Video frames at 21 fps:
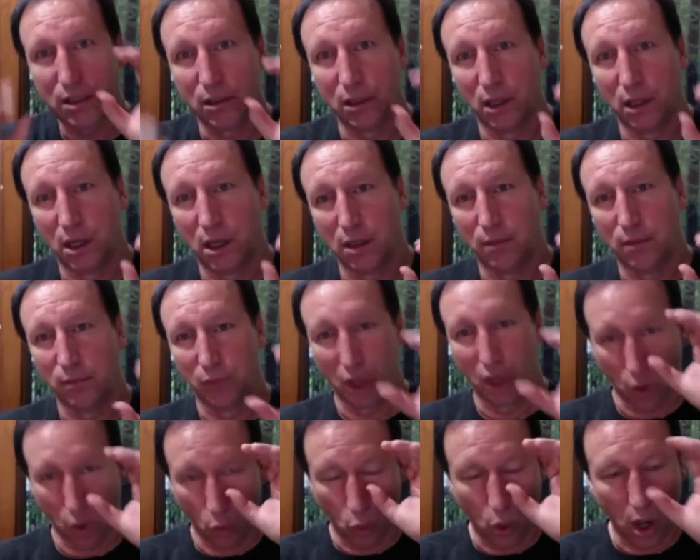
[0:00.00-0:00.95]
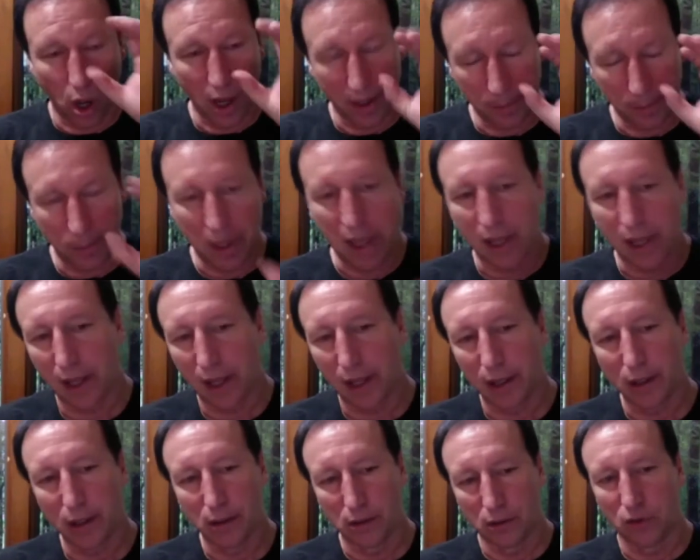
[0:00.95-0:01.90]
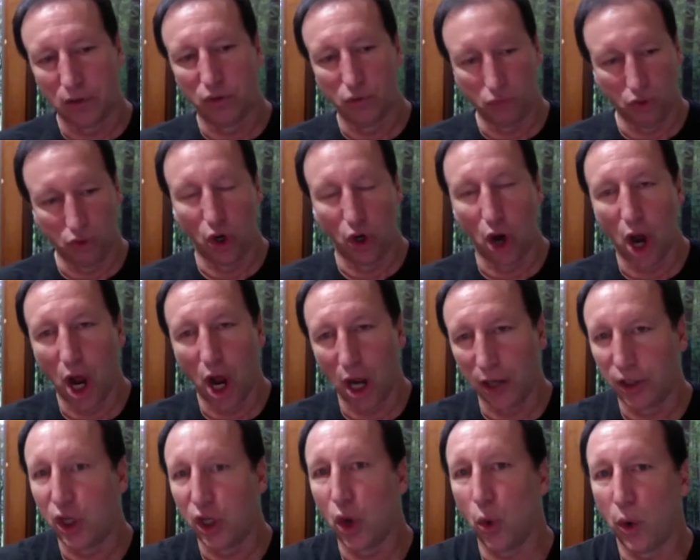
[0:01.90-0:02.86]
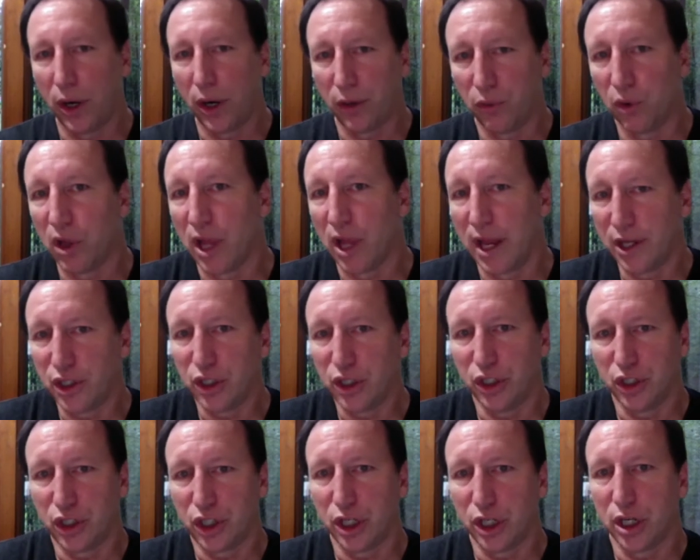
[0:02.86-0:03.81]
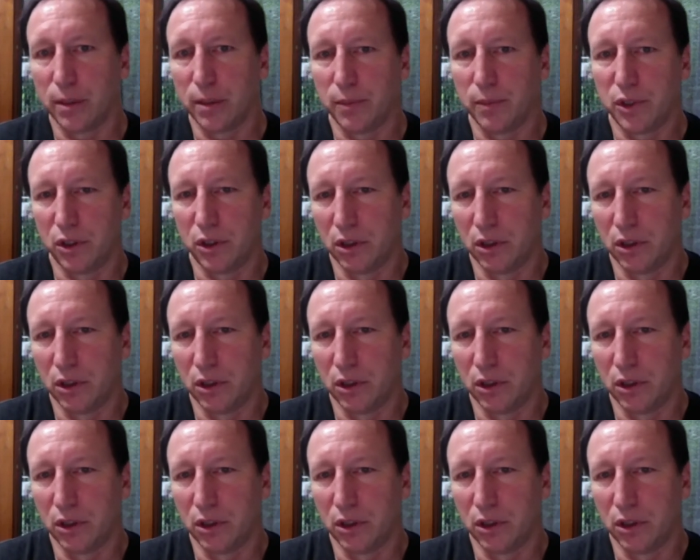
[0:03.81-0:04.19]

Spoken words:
You know, one being your ongoing relationships,